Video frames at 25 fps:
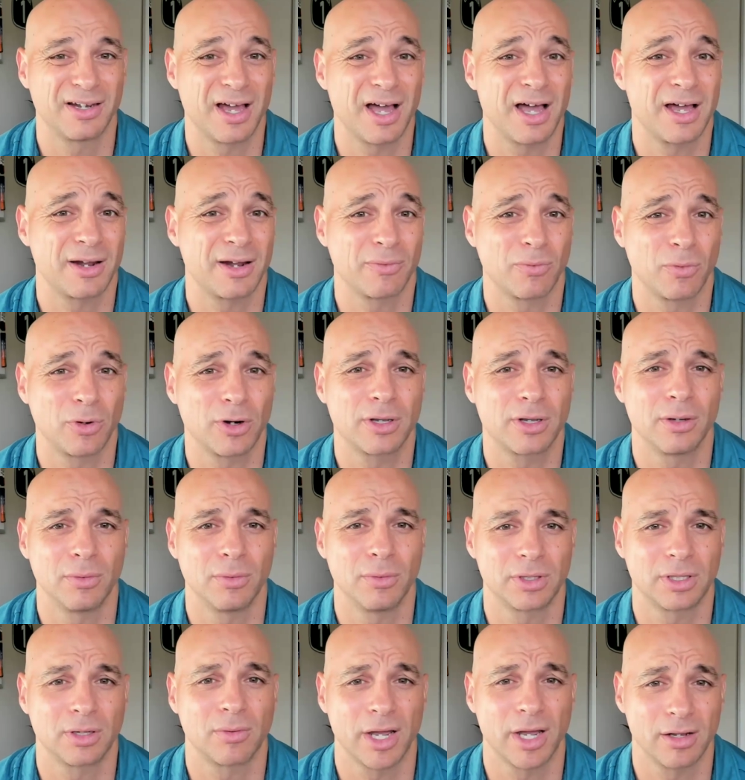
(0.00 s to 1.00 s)
not working
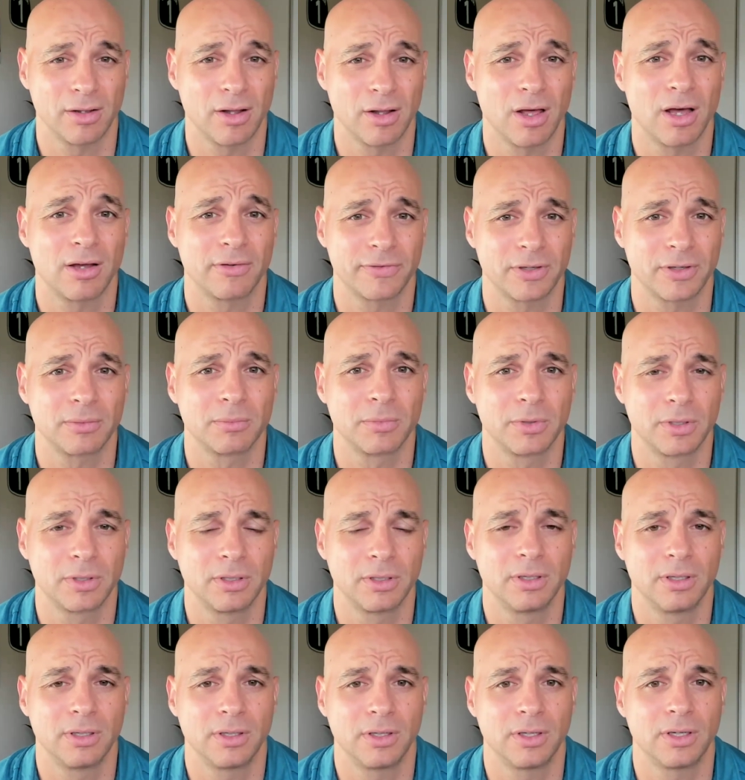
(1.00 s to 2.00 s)
with the right law firm.
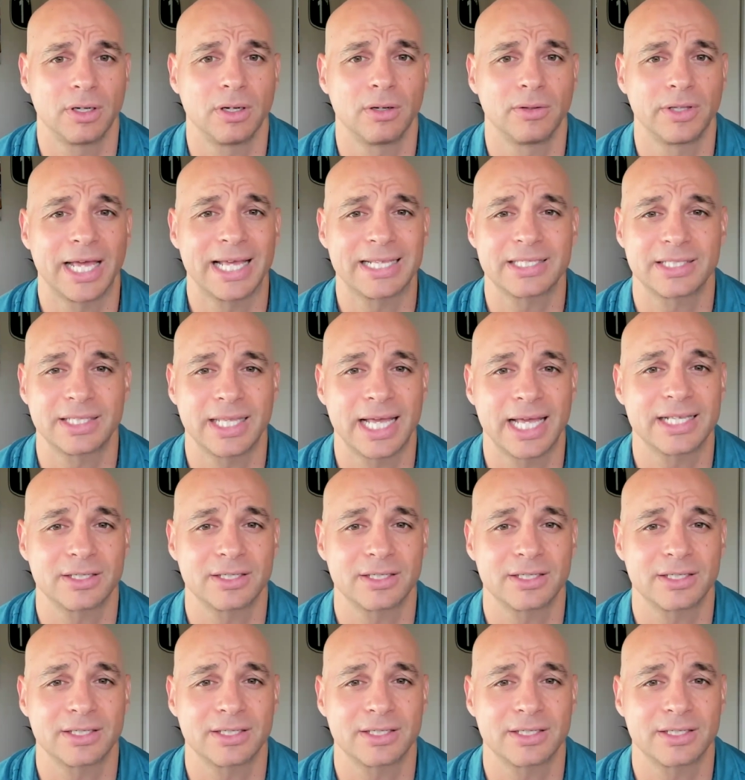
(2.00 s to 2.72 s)
The